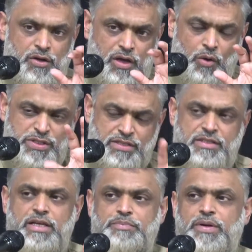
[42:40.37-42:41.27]

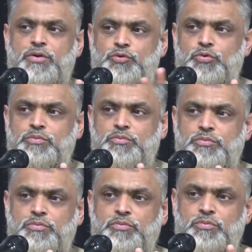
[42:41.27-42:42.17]
asleep in a
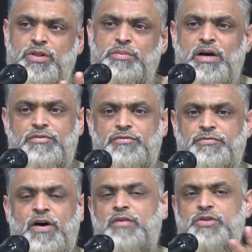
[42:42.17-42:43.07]
room with about
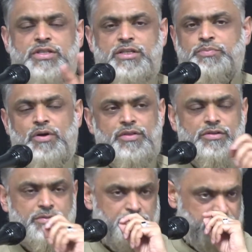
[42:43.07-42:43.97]
5 or 6
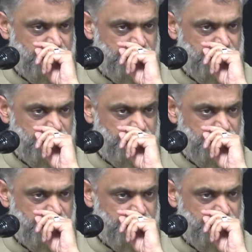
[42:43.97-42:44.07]
brothers